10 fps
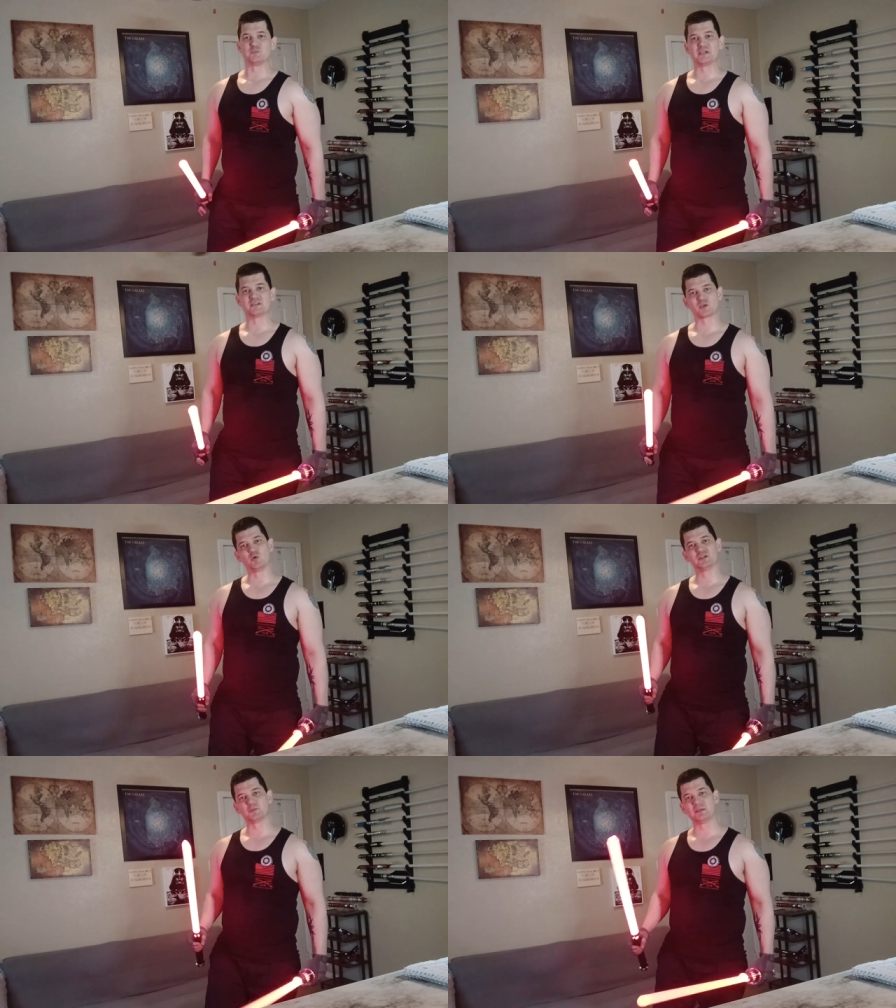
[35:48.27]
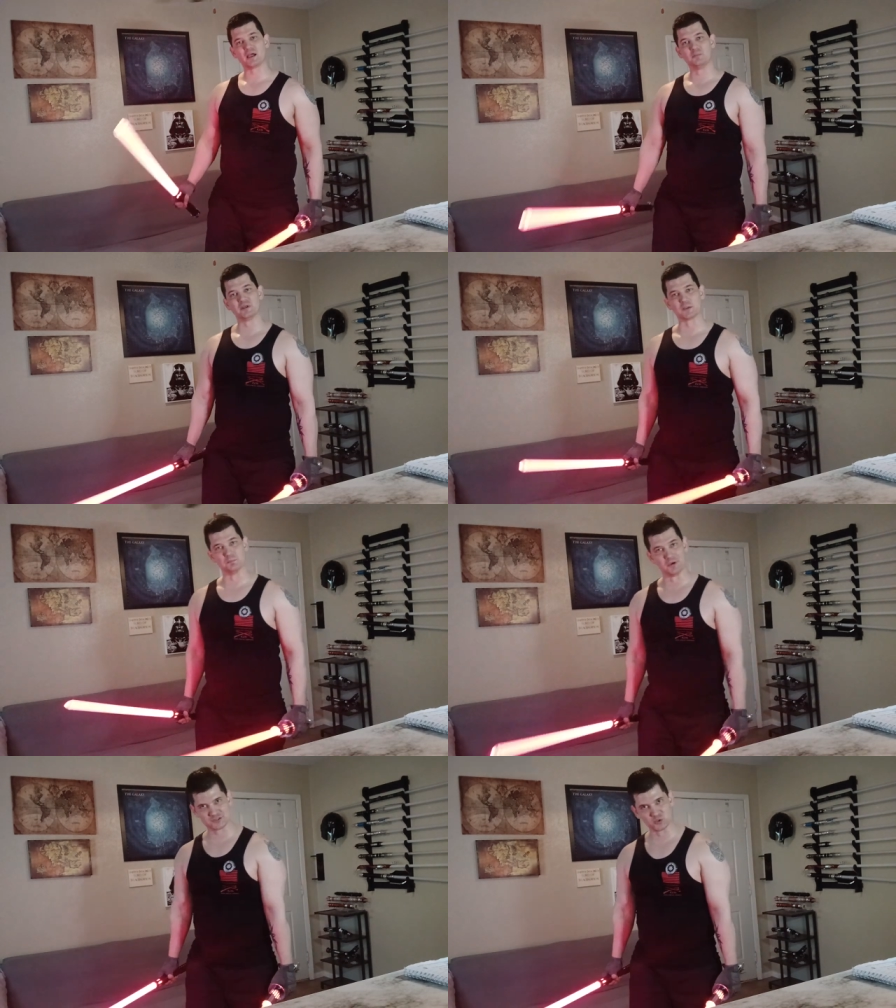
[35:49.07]
because I want it to become like
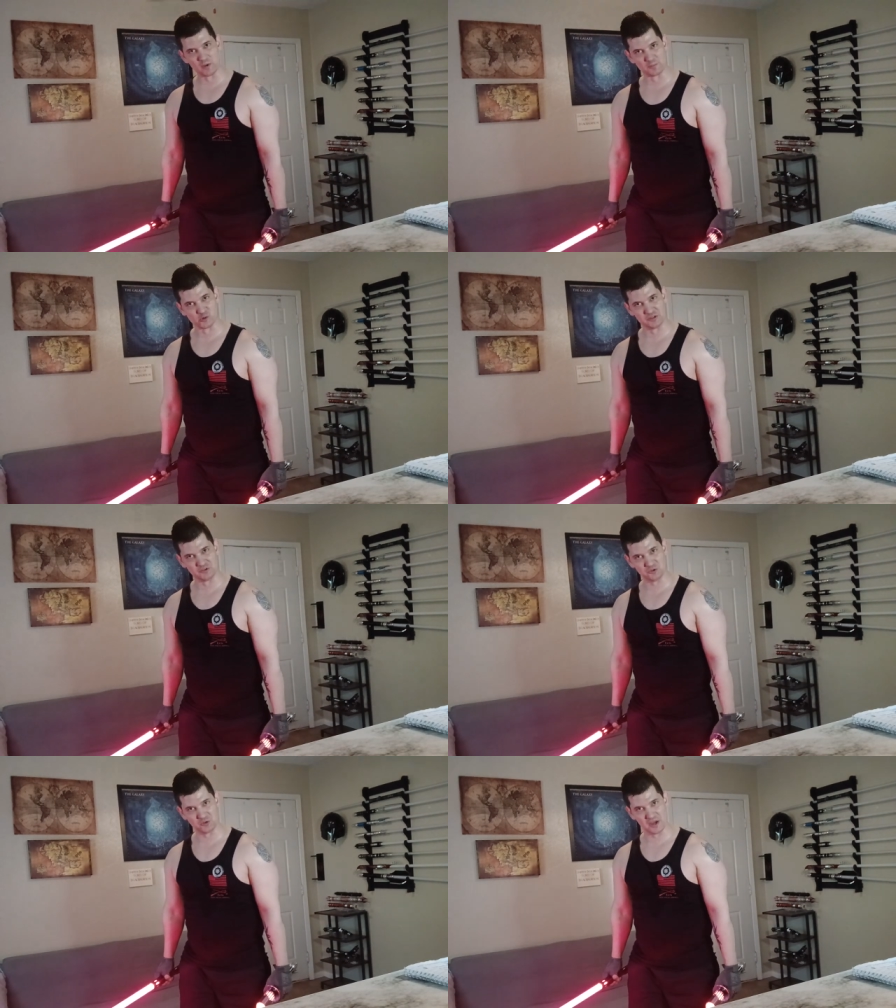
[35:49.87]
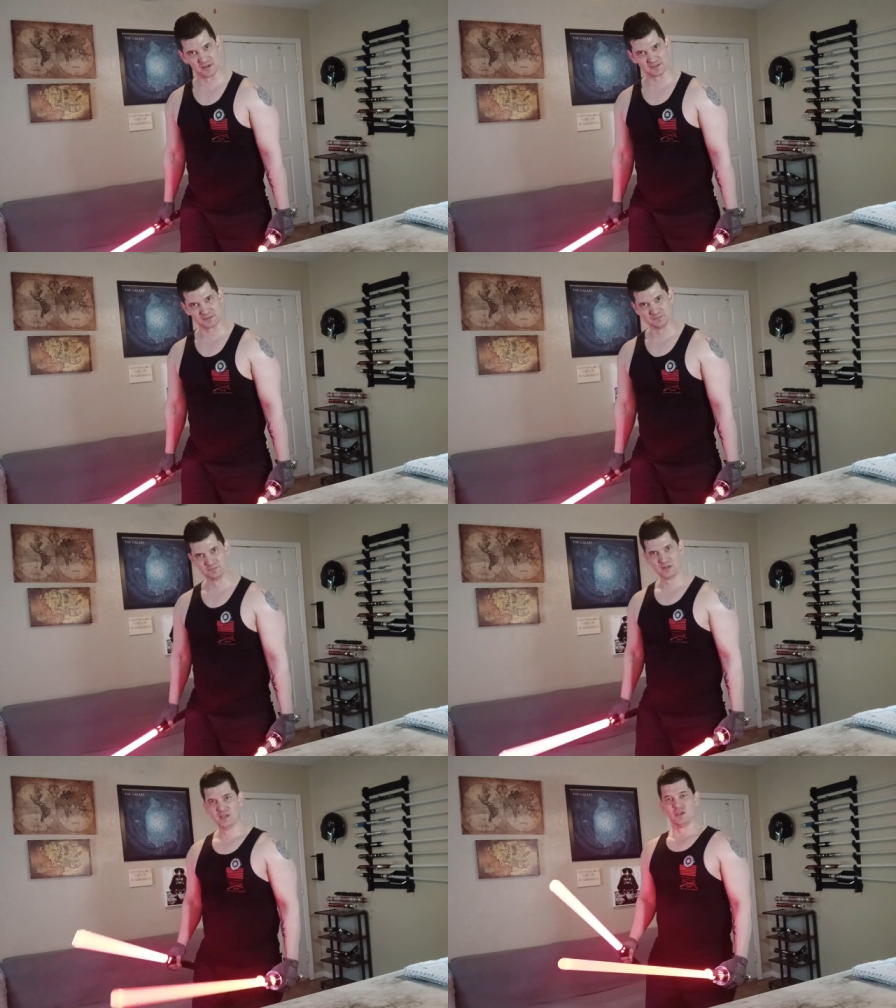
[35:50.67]
muscle memory to you guys.
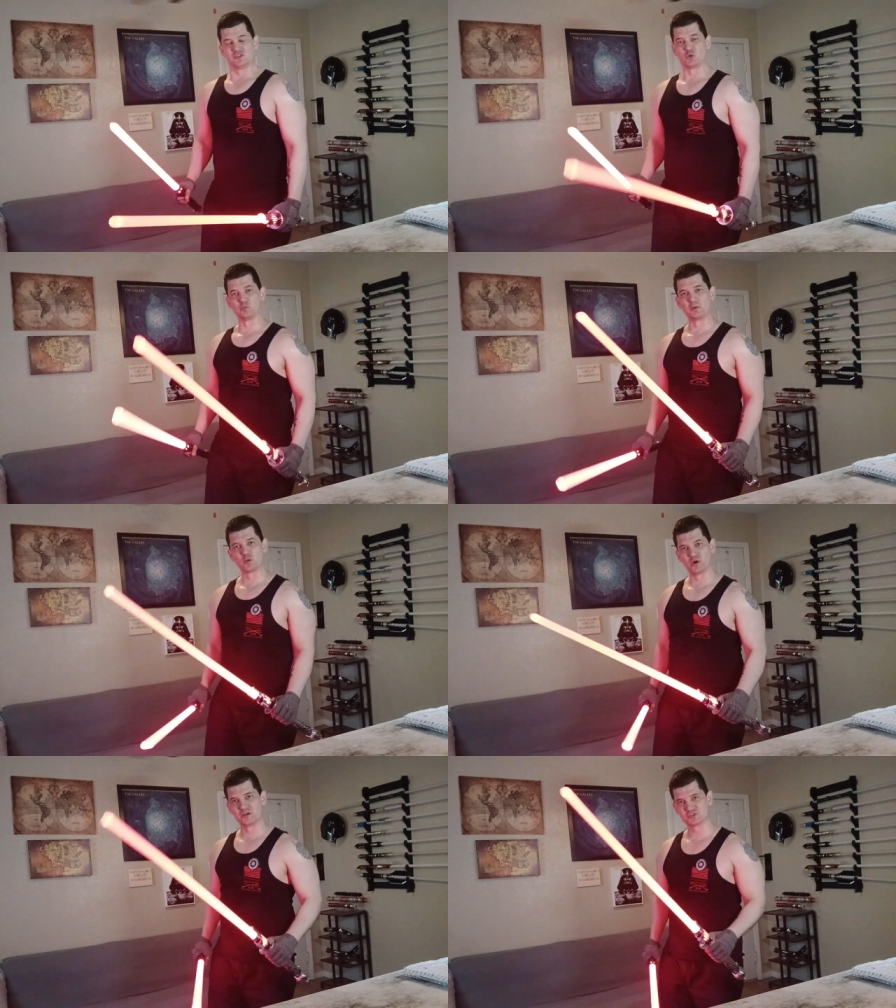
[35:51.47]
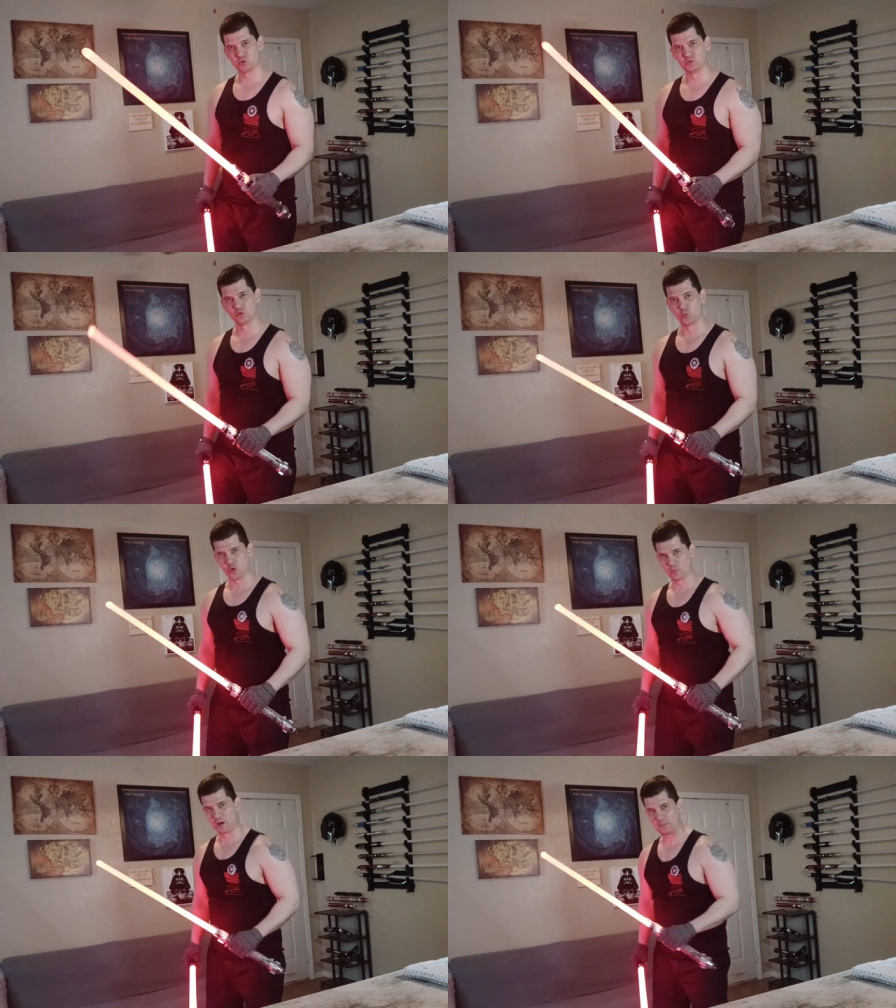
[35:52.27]
So remember when I was doing the
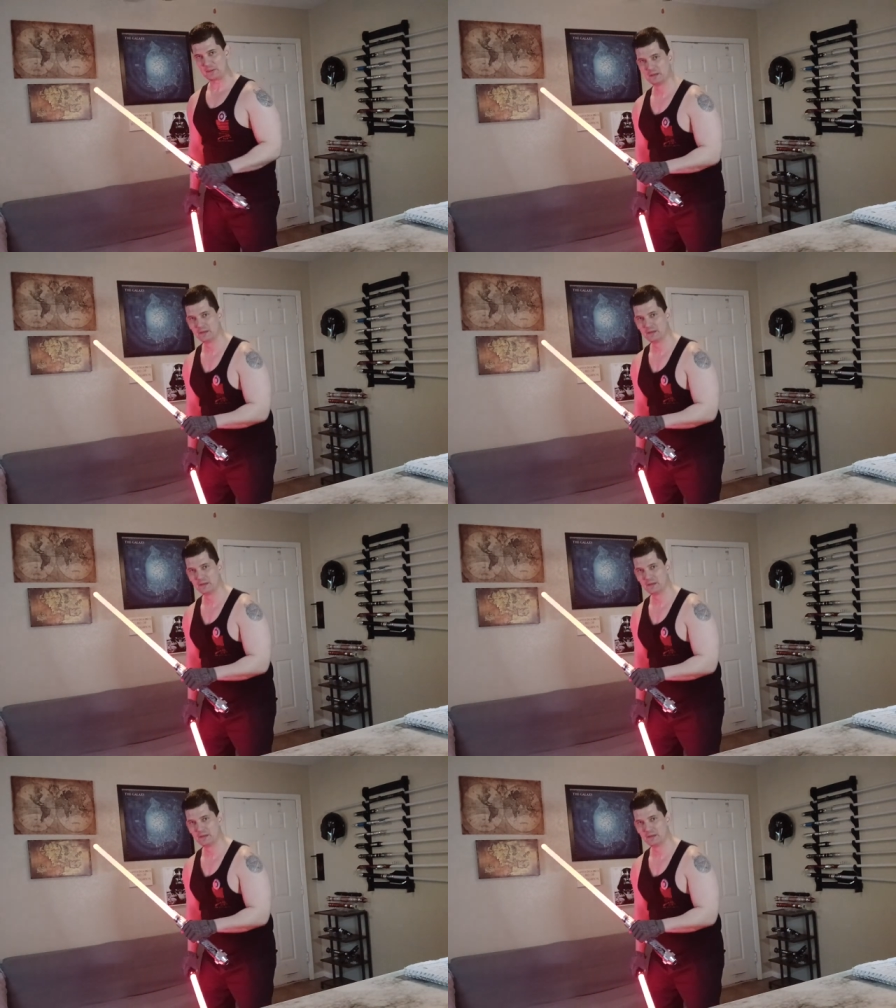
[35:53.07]
warm-up